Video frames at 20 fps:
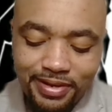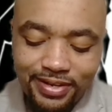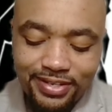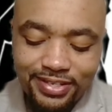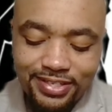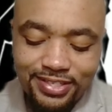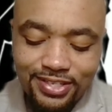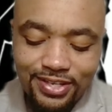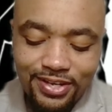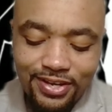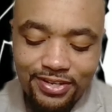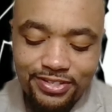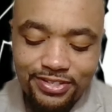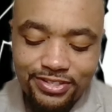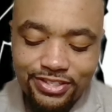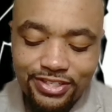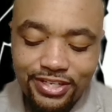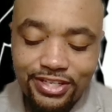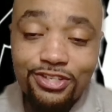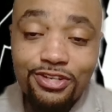is
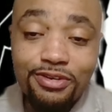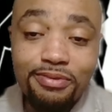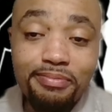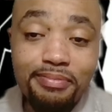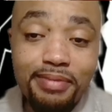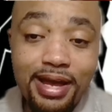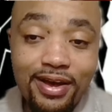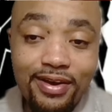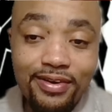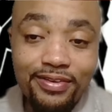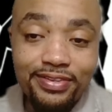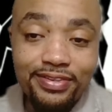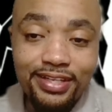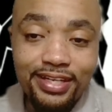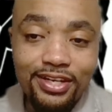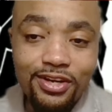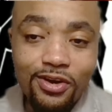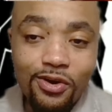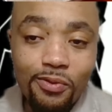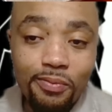shut your mouth and
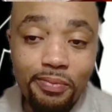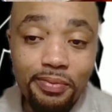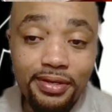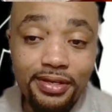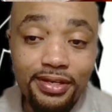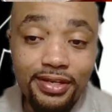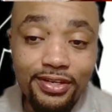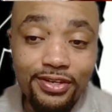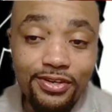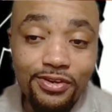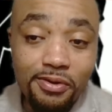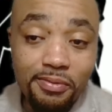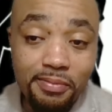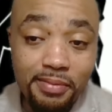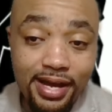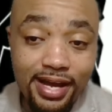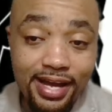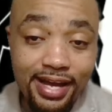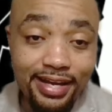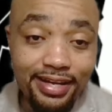open your
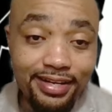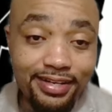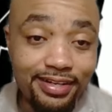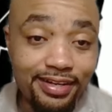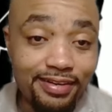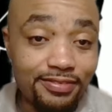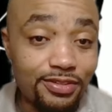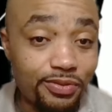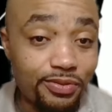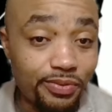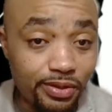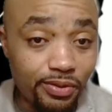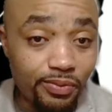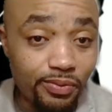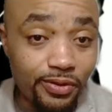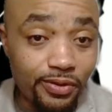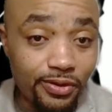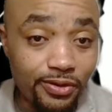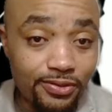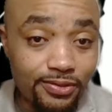mind. That's a quick
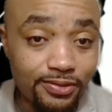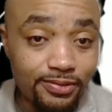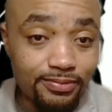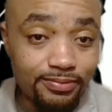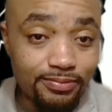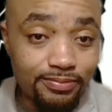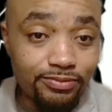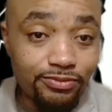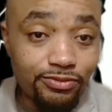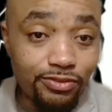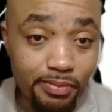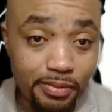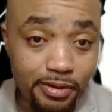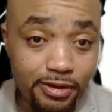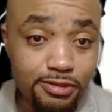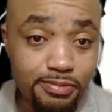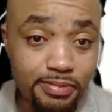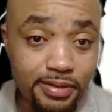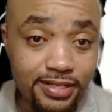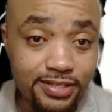word from our
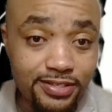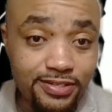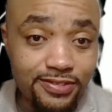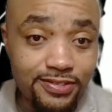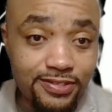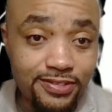sponsors.